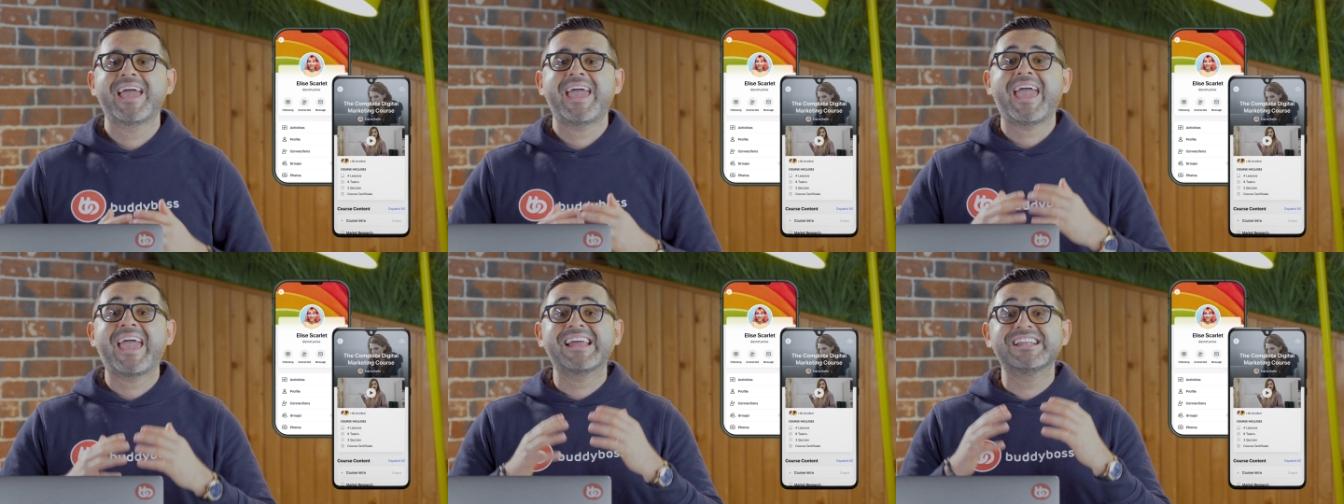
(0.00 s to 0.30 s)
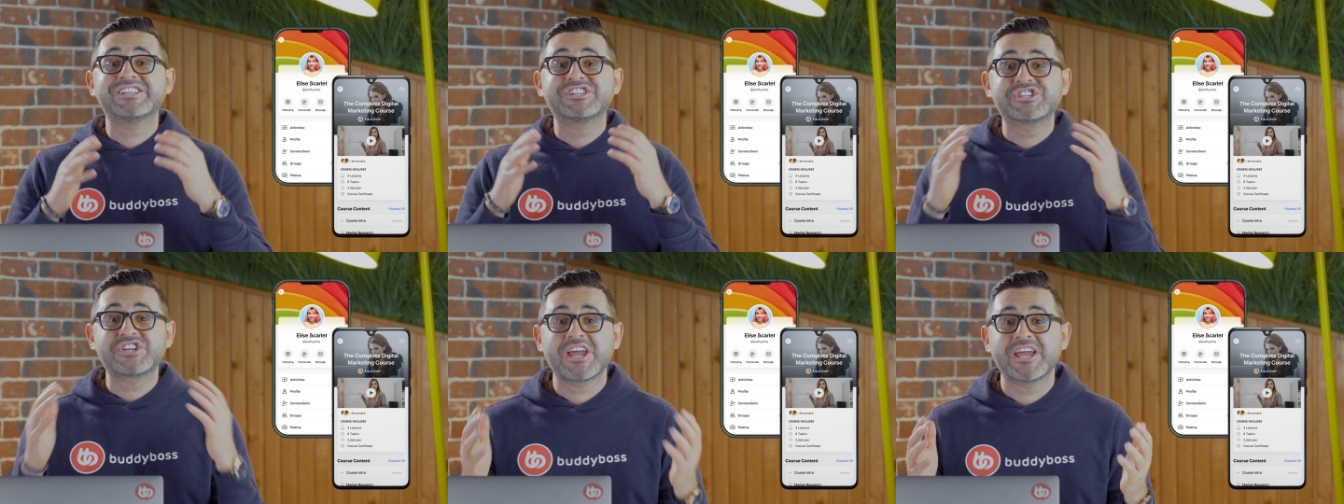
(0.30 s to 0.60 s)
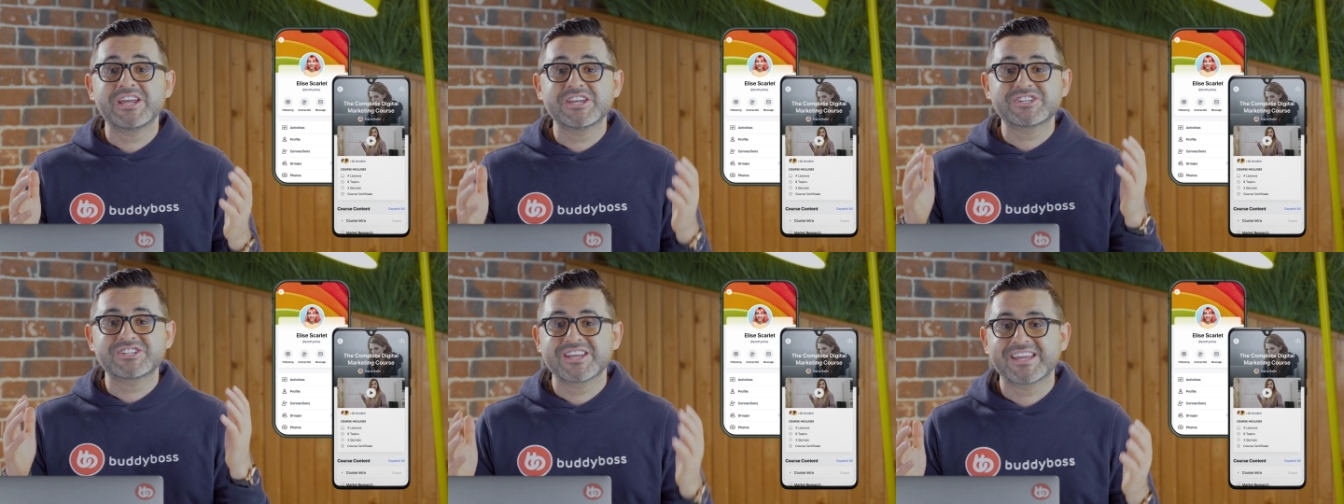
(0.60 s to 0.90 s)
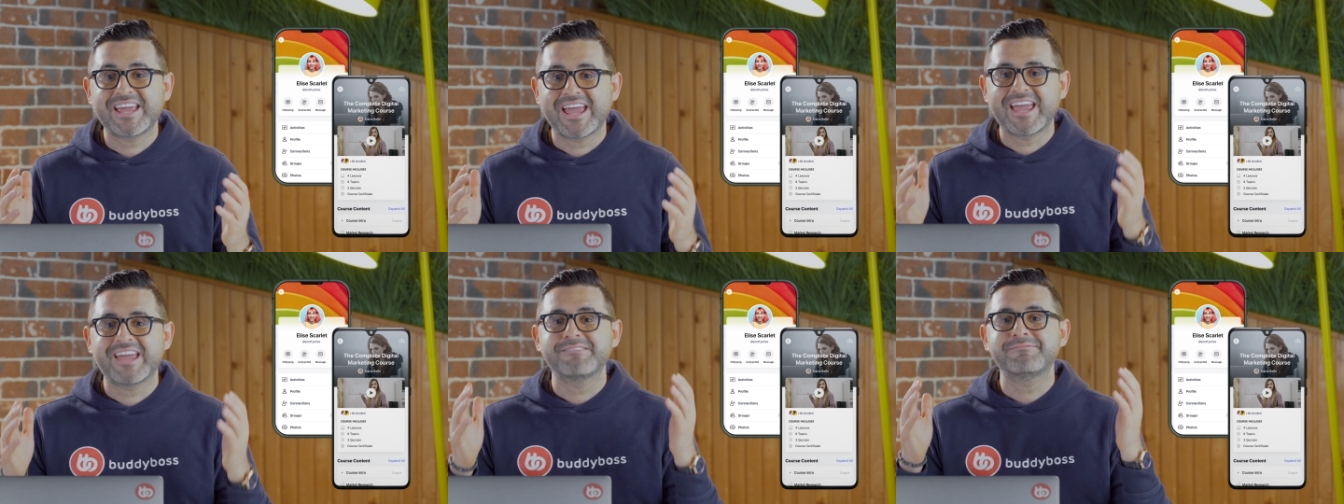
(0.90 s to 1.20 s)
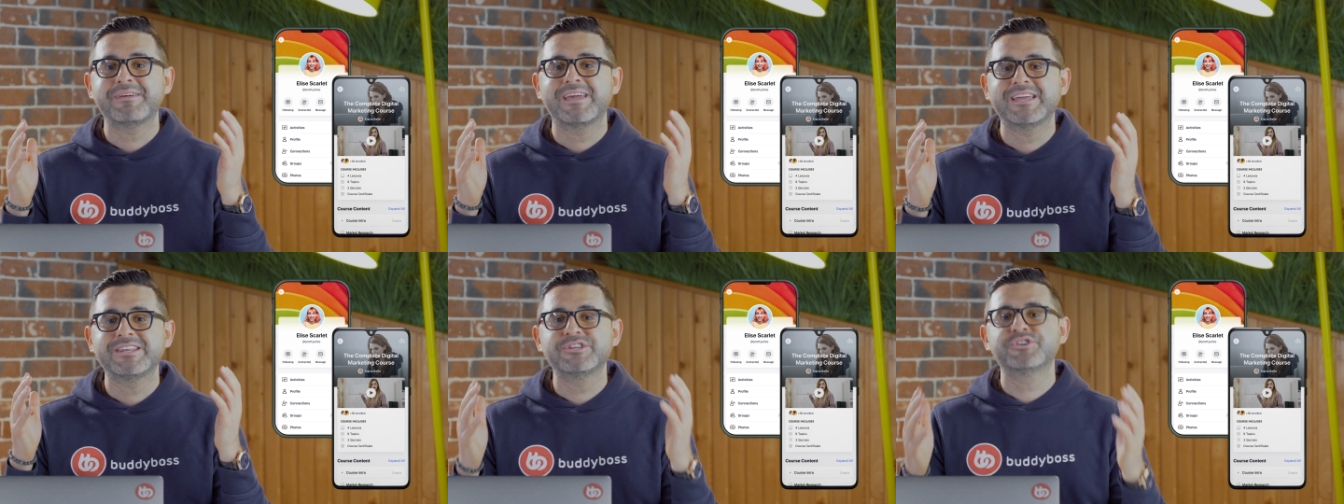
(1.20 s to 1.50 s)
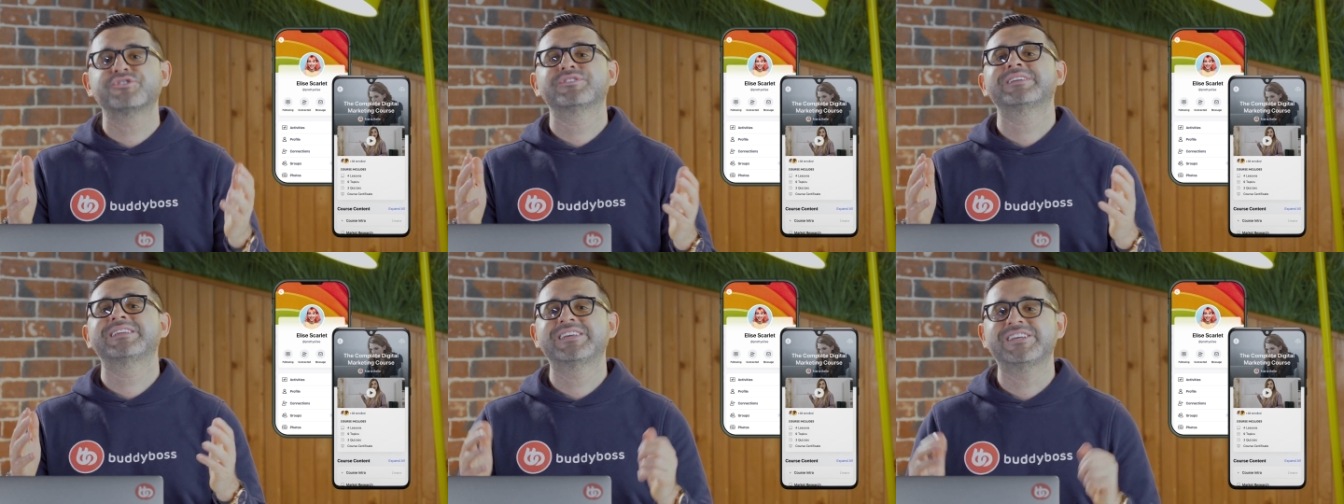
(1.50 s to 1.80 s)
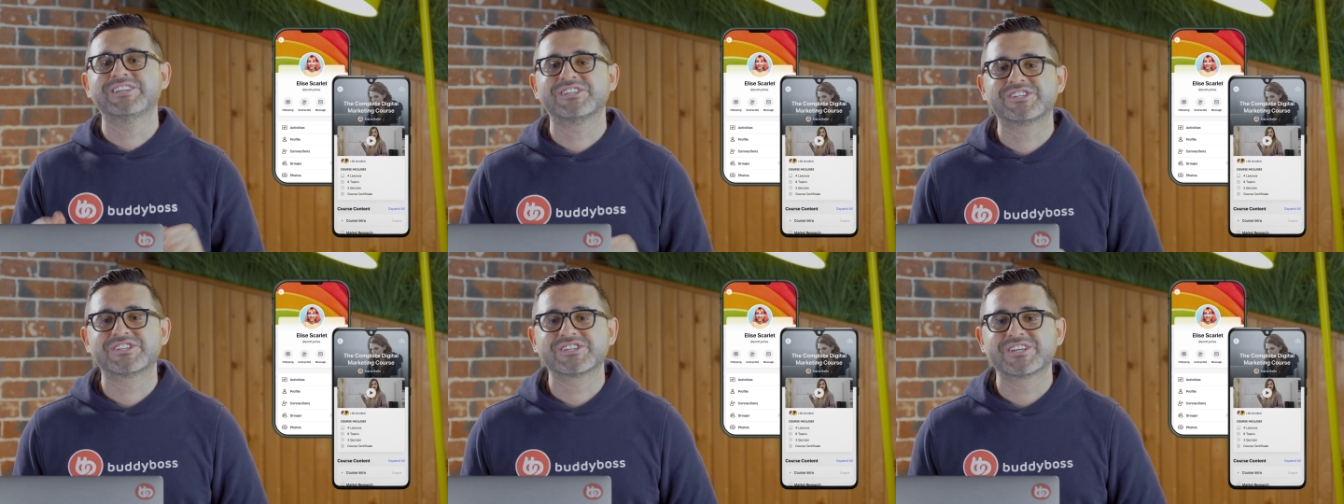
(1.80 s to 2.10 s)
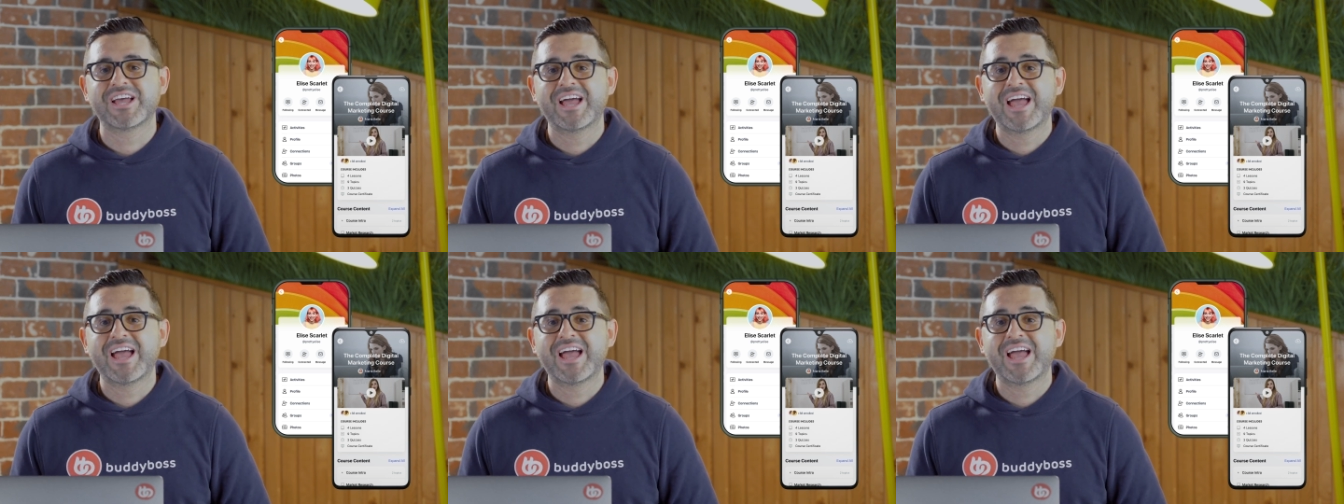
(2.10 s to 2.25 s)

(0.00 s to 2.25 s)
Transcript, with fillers: and change the game in your niche.